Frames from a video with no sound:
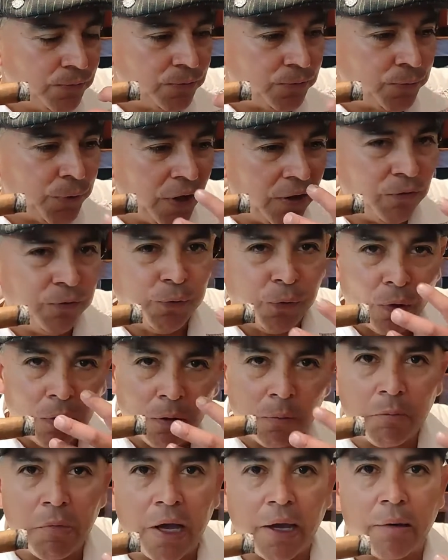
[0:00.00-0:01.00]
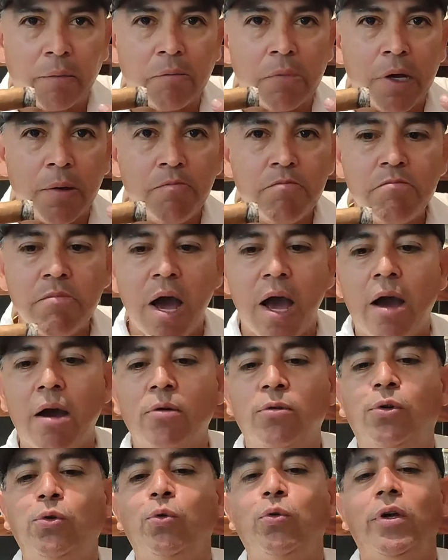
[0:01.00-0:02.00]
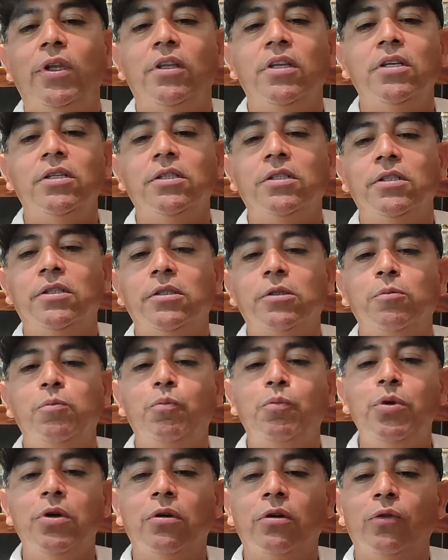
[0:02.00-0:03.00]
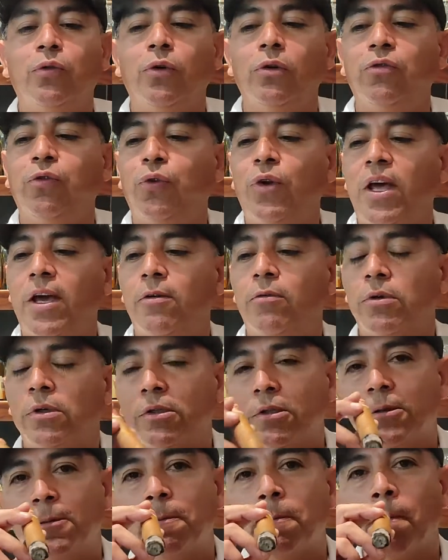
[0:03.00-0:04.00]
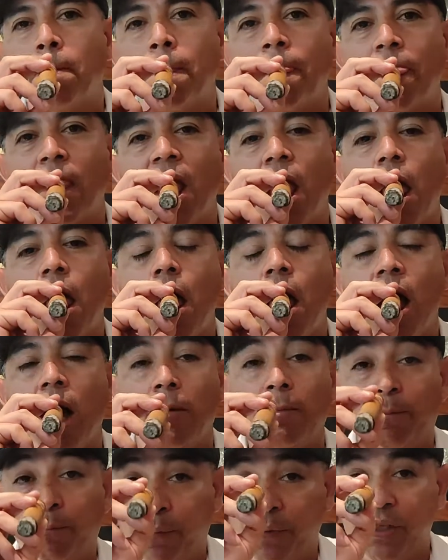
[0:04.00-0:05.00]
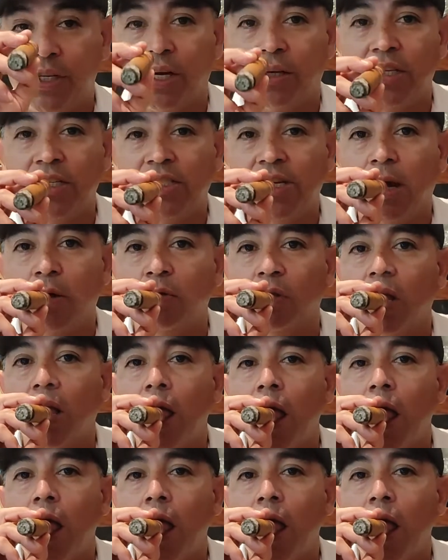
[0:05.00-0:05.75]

fill my mouth with these beautiful flavors. Check this out.